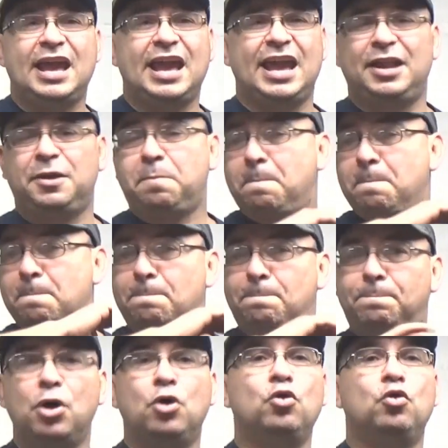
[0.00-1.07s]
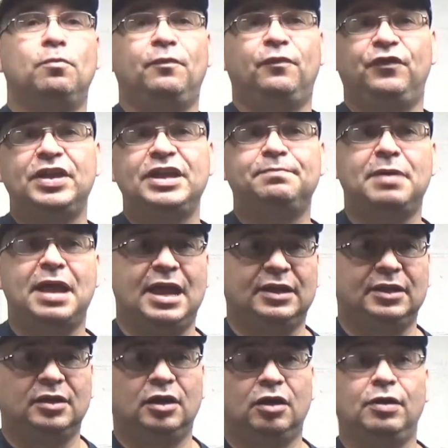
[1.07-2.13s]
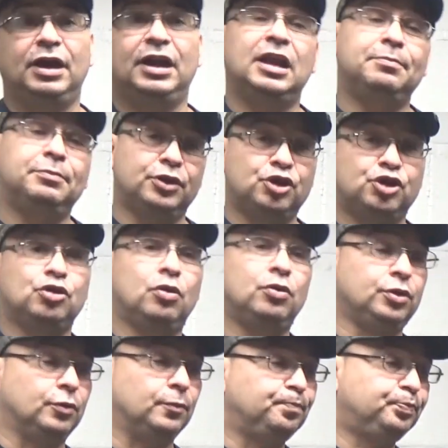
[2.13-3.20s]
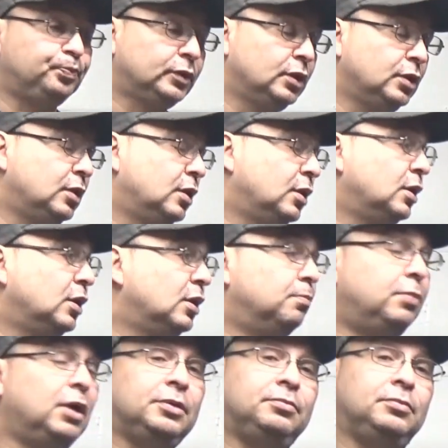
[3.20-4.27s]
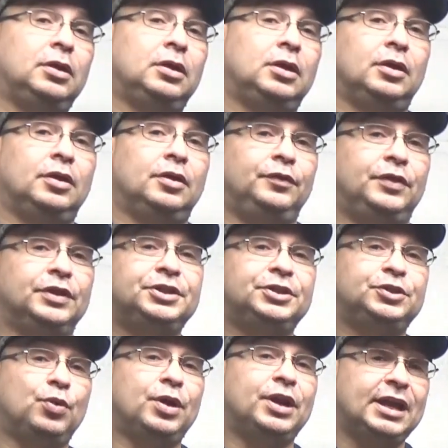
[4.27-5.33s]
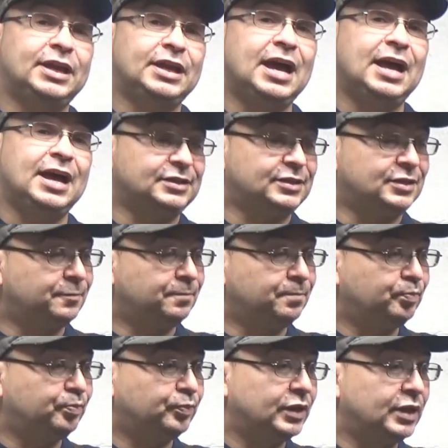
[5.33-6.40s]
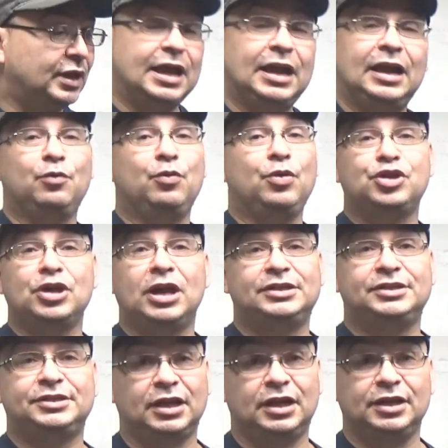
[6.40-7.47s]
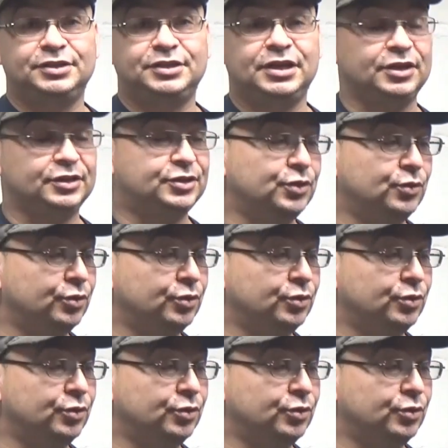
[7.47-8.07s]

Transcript: and boom, feedback. Alright, and I'm going to show you. But this is what I got, and I wish I'd seen it